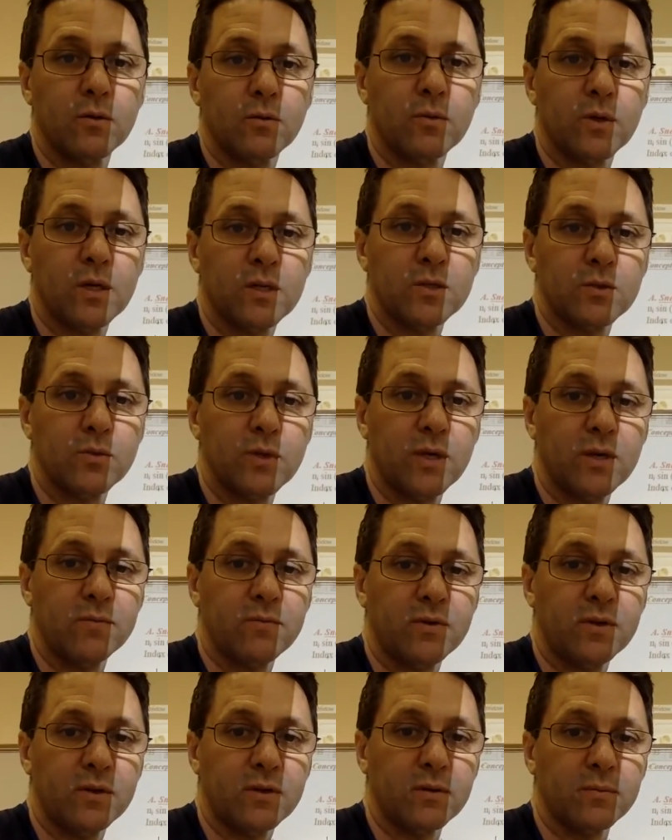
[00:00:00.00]
What else we have
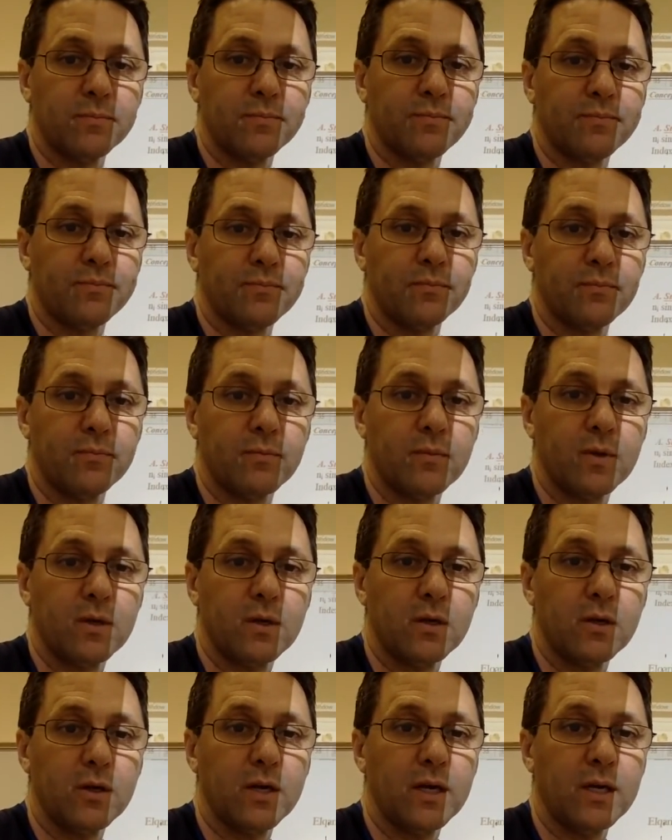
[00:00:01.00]
here?
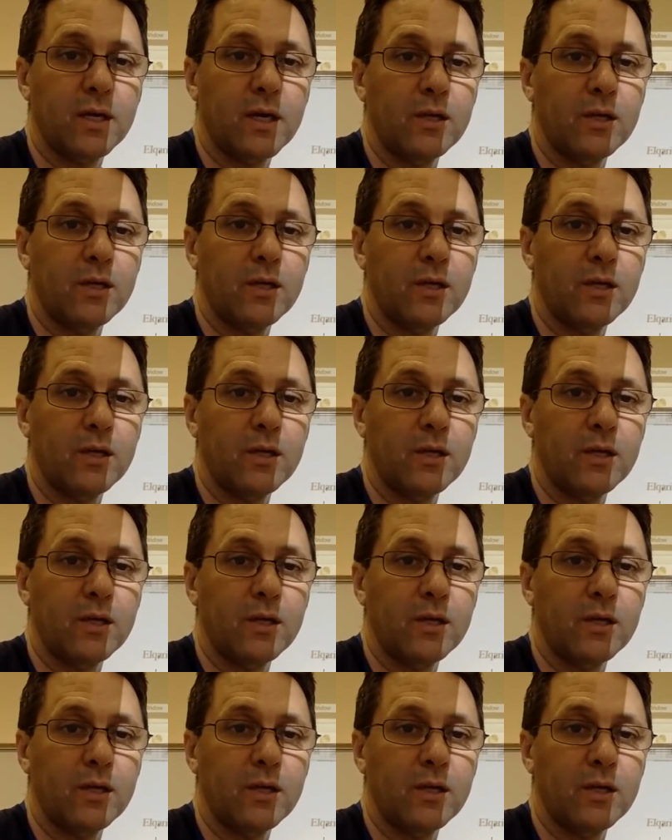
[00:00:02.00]
Okay,